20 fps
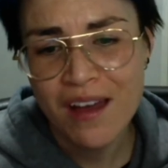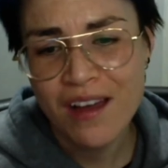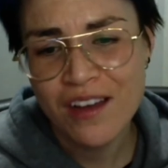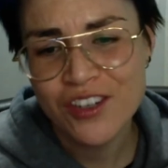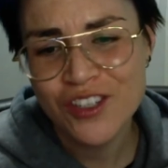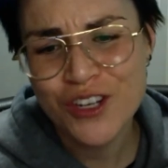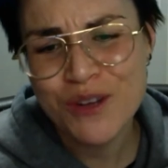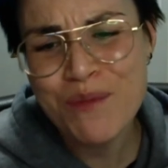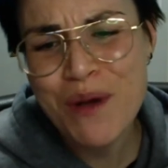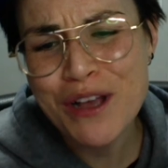
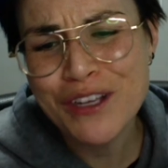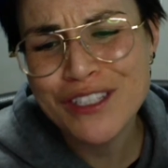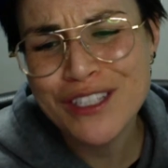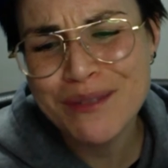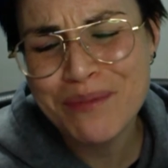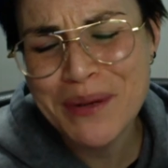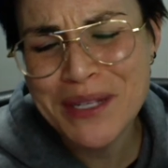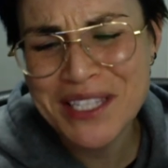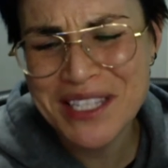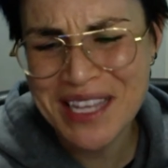she
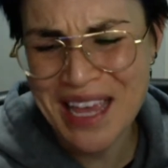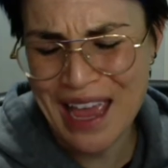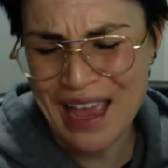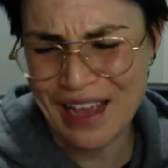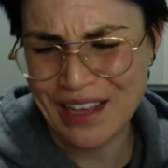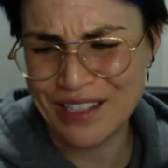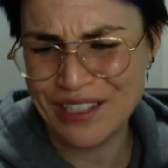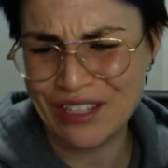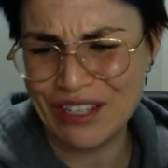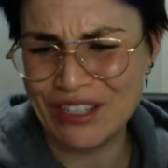must
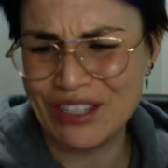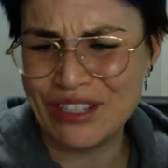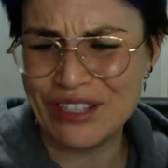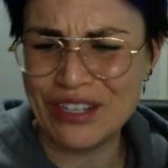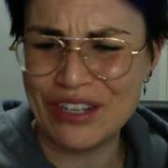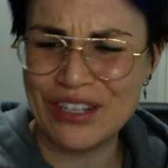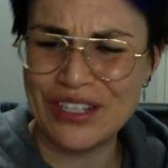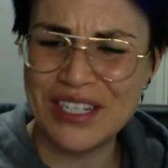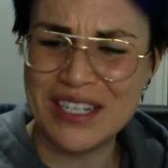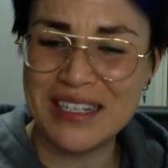possess a
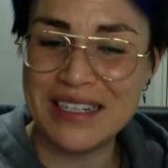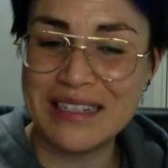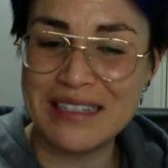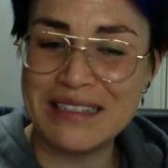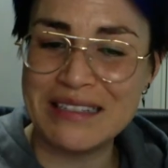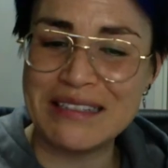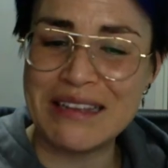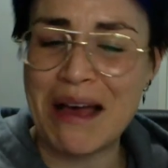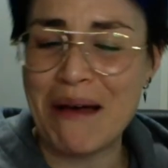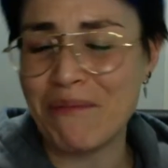certain
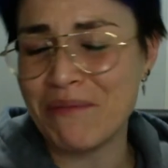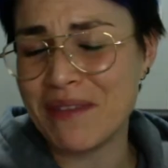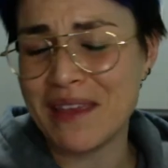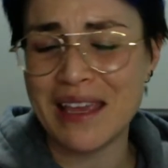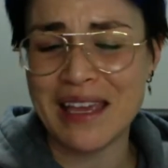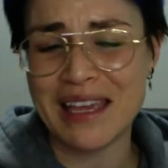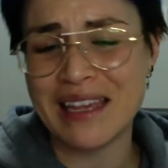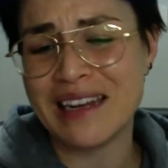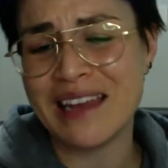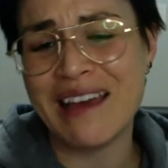
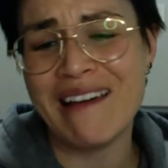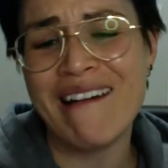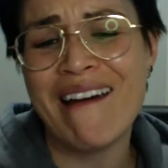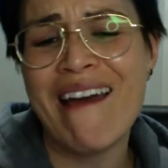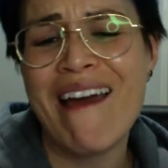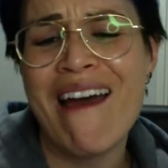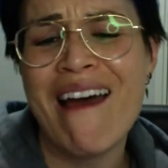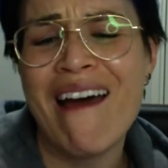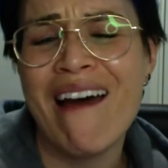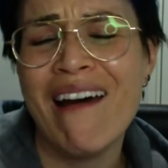something in her
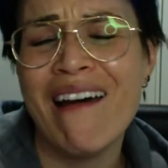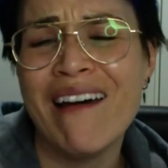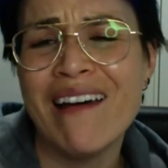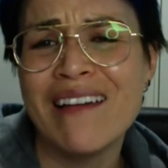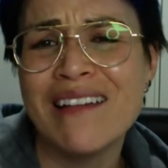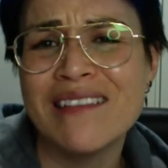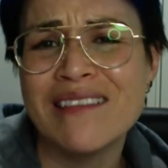air,